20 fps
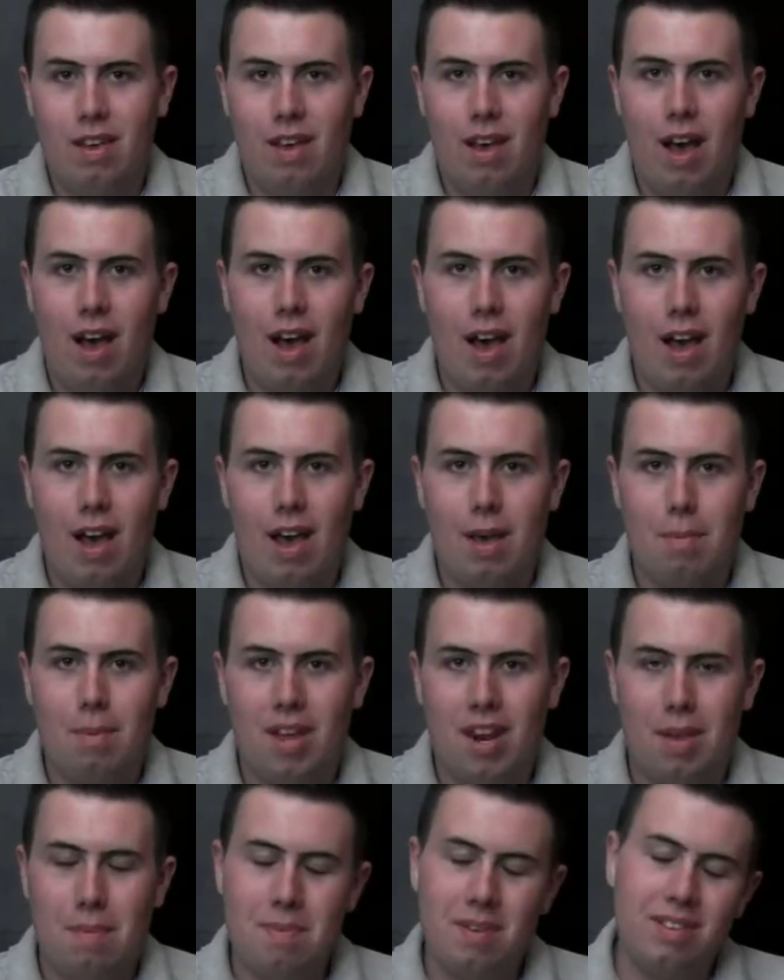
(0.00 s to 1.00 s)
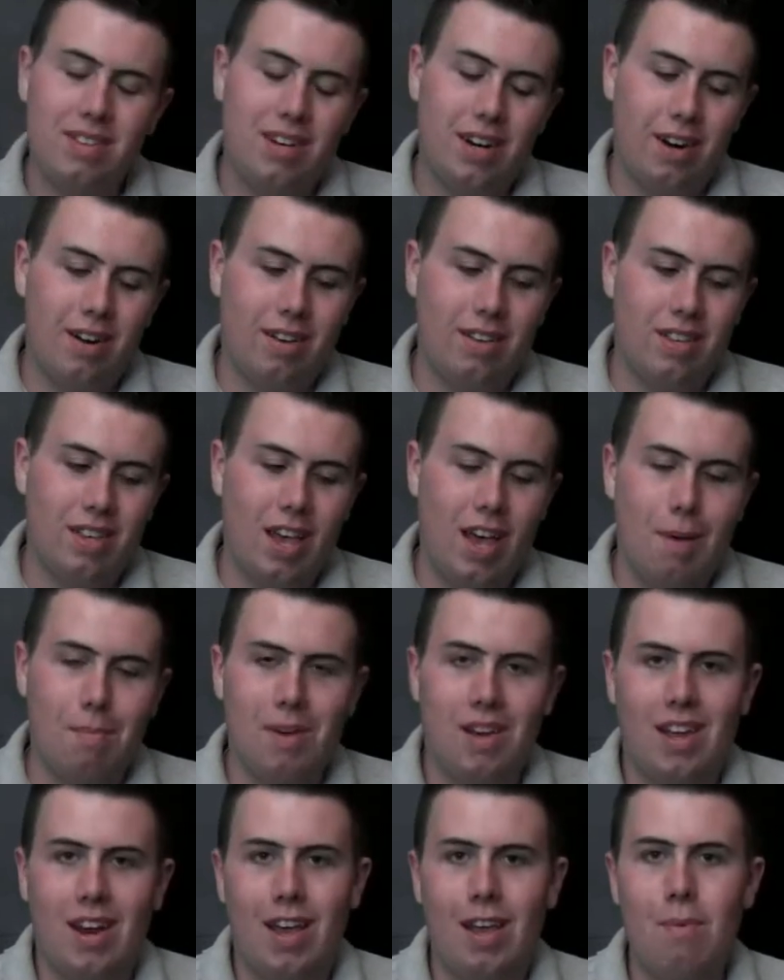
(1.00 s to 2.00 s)
Hi, my name is Derek
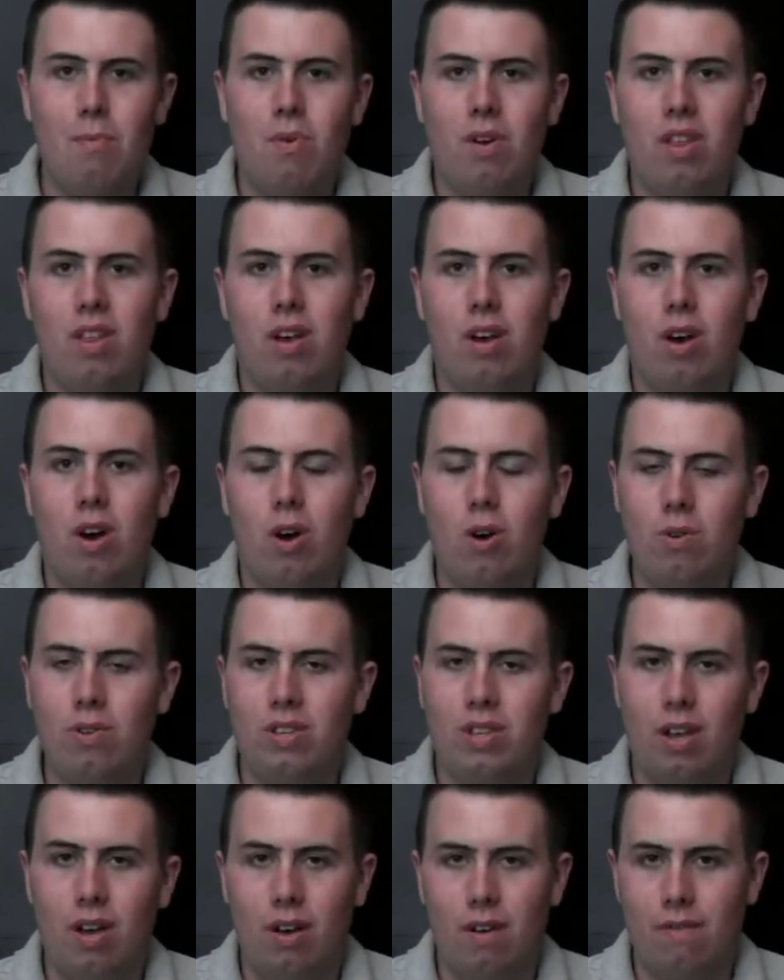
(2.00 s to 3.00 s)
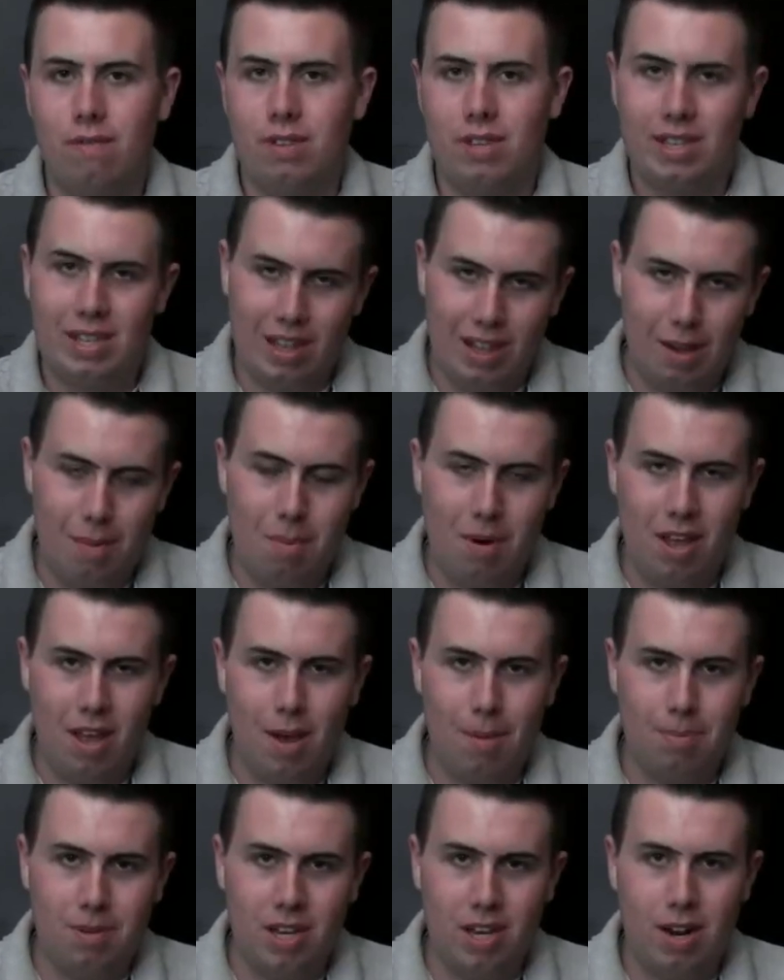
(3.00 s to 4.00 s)
Zagami, and I am one of the hosts of the Celebrity
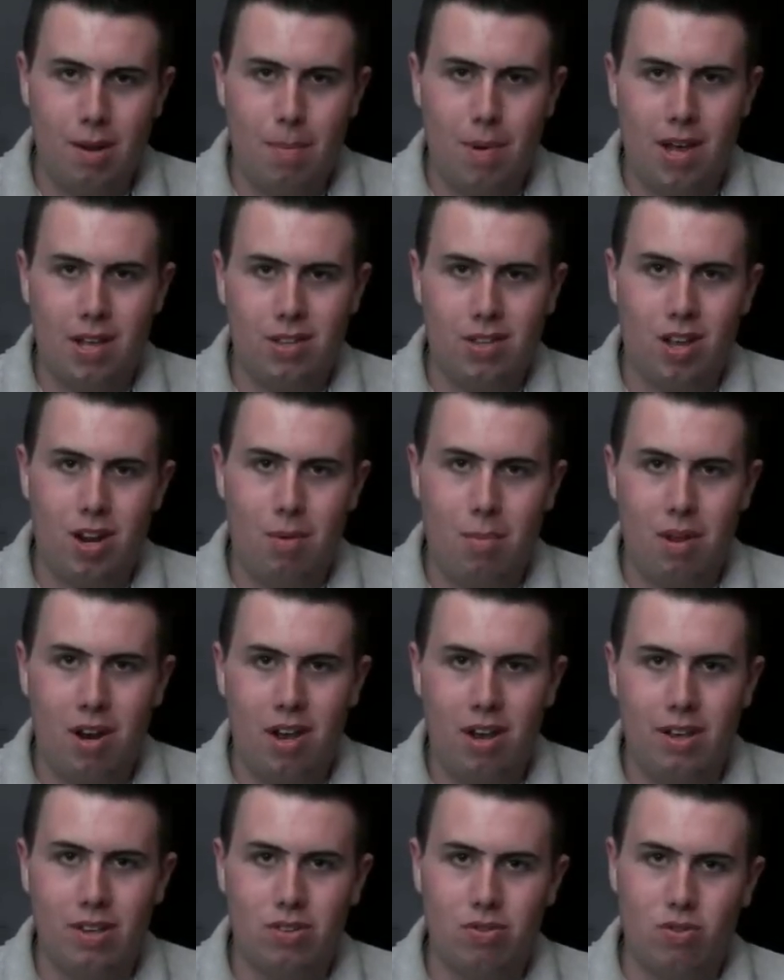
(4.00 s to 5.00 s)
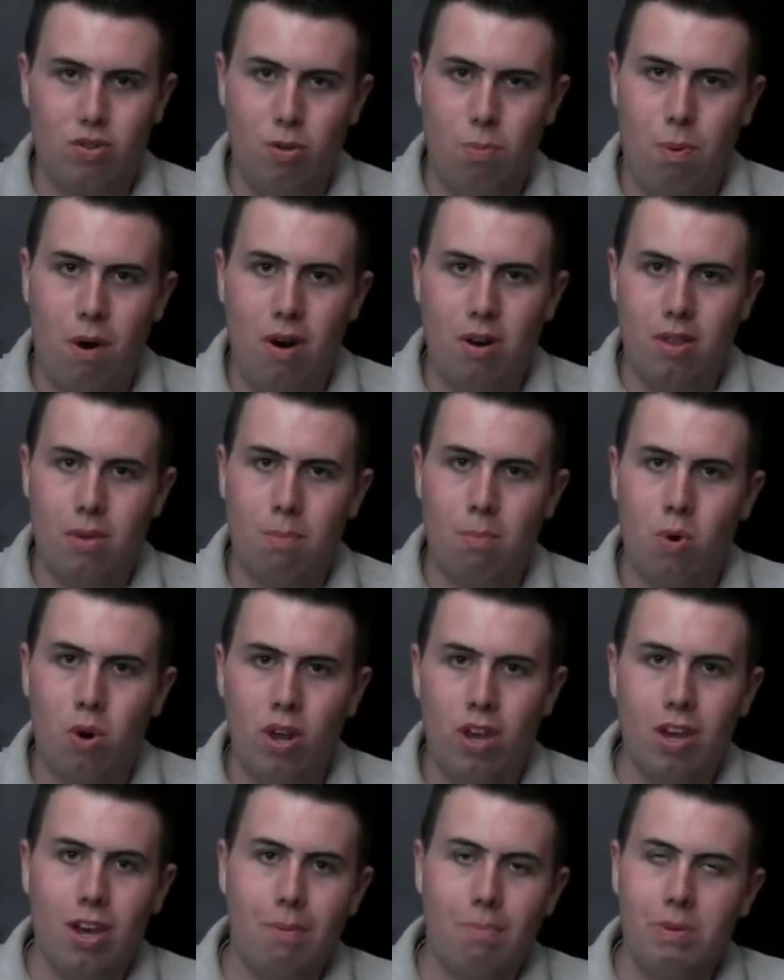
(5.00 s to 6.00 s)
Update at Masconomet High School, part of the
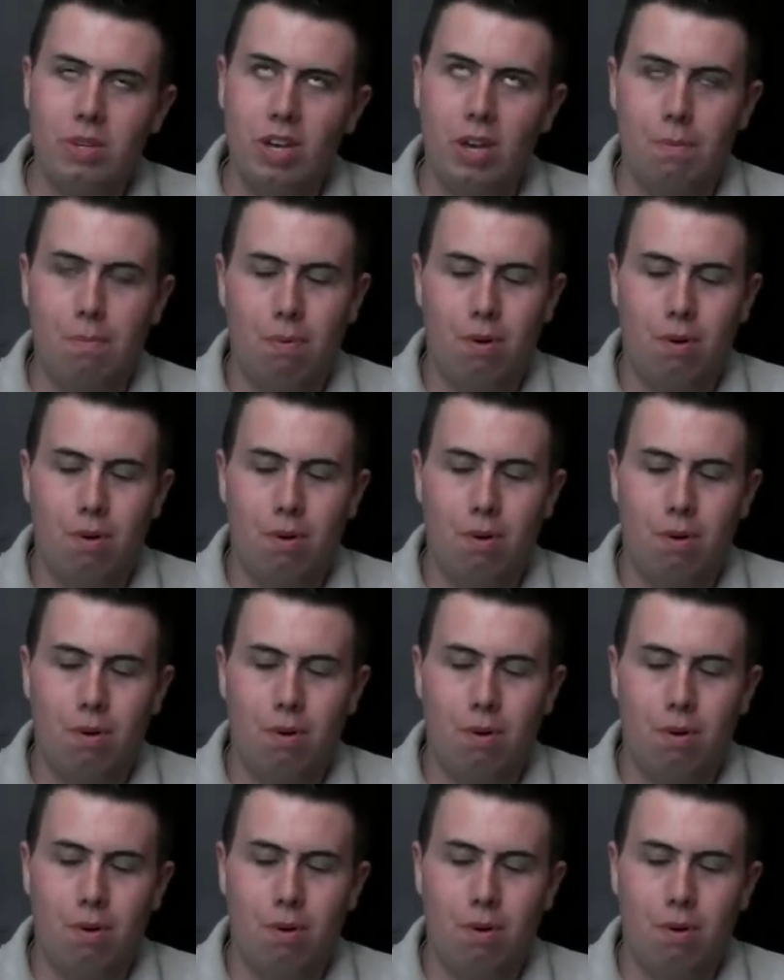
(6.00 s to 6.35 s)
morning update